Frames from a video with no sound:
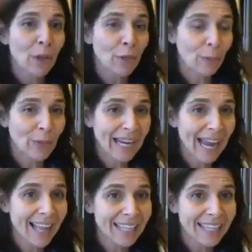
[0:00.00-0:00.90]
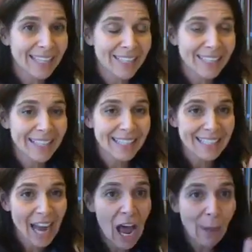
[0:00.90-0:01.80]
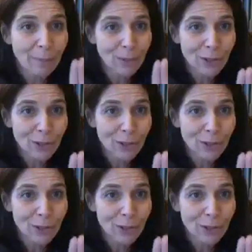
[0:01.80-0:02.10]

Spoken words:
the reality is the top